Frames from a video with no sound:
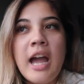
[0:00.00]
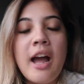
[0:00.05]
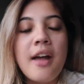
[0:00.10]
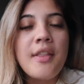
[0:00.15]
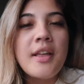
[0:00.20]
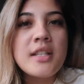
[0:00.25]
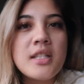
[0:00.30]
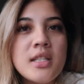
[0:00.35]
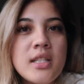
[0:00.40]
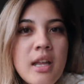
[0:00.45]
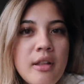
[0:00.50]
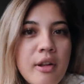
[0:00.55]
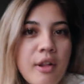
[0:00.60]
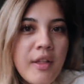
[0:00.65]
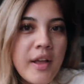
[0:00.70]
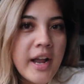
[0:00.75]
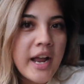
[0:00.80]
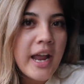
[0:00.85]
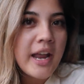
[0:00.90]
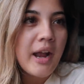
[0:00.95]
Yeah, that's another
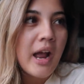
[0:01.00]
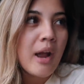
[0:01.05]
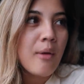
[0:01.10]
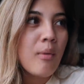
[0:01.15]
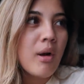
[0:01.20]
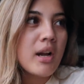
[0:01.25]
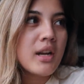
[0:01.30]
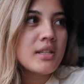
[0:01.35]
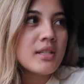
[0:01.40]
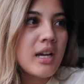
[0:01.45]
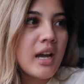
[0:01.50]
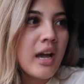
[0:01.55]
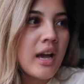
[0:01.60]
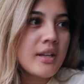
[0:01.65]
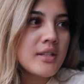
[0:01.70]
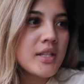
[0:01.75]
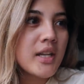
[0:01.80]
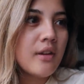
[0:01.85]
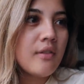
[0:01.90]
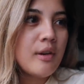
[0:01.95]
thing I, I wanted to
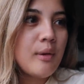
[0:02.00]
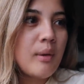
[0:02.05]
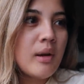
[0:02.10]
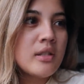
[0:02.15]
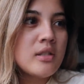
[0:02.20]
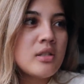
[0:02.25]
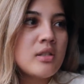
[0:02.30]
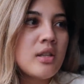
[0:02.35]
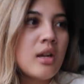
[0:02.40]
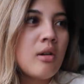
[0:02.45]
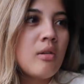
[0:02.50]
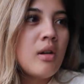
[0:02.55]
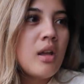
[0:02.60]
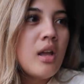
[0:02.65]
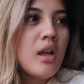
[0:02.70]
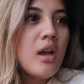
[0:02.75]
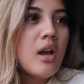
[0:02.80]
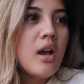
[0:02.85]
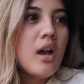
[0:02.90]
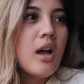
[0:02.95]
ask everyone. So
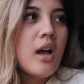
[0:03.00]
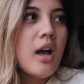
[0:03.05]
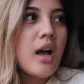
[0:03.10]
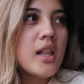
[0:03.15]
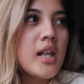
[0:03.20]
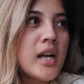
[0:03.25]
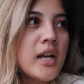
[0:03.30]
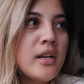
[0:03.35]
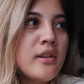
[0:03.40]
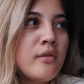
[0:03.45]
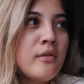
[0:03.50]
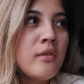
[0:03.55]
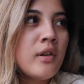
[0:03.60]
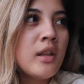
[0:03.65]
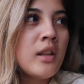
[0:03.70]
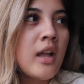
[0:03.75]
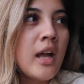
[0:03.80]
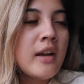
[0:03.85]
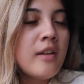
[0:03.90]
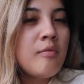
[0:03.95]
a lot of
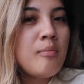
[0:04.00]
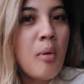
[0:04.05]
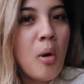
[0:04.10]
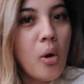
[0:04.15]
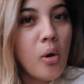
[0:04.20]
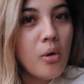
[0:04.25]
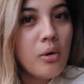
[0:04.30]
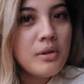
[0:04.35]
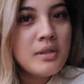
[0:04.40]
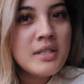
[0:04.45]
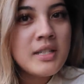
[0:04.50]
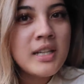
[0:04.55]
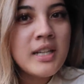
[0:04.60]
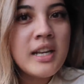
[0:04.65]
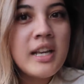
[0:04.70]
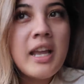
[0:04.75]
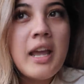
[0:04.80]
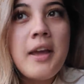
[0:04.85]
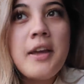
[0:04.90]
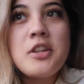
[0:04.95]
a lot of polls and
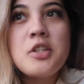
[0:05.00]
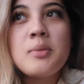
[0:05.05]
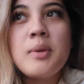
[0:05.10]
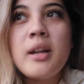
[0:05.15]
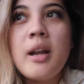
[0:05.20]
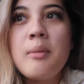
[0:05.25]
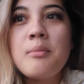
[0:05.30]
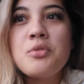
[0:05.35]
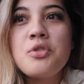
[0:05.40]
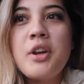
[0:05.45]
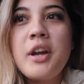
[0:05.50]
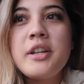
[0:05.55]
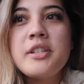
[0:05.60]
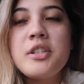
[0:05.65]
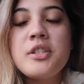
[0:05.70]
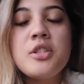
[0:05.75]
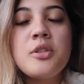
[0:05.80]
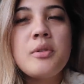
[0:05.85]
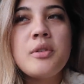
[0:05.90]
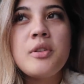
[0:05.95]
engagement I'm trying
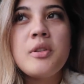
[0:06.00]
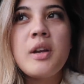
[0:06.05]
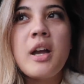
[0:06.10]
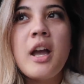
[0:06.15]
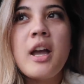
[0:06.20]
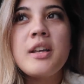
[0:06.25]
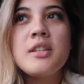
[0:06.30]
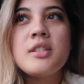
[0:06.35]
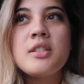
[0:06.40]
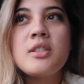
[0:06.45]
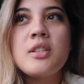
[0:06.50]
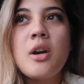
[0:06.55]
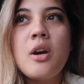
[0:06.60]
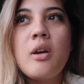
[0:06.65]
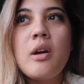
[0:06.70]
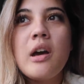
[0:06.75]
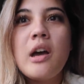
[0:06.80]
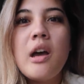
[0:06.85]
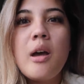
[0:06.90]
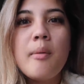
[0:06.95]
to do with you guys.
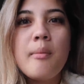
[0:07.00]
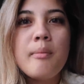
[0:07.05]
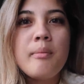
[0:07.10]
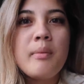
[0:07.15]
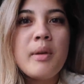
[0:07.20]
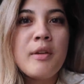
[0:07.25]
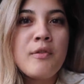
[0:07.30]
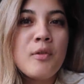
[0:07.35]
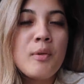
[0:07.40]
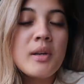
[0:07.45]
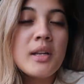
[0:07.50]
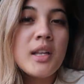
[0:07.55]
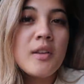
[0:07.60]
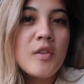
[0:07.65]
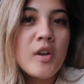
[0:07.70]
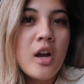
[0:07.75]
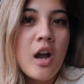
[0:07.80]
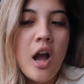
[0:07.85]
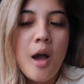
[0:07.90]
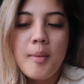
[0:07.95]
So um, if you want to
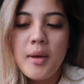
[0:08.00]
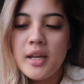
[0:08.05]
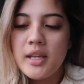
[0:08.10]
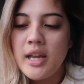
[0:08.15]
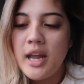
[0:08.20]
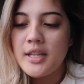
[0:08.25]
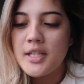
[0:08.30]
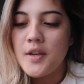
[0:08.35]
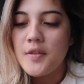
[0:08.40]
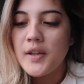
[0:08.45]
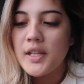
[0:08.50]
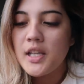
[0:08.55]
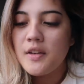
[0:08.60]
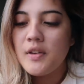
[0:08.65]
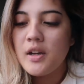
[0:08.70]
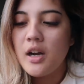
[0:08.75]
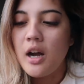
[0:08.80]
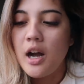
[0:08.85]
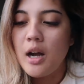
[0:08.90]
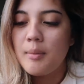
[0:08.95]
leave a comment, yeah, definitely leave
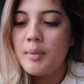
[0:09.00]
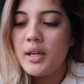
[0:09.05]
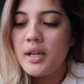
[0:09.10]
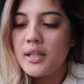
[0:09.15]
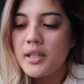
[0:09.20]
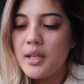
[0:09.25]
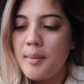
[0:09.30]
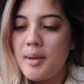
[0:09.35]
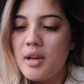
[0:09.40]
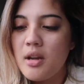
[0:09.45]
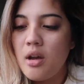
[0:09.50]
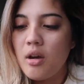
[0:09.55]
a comment and let me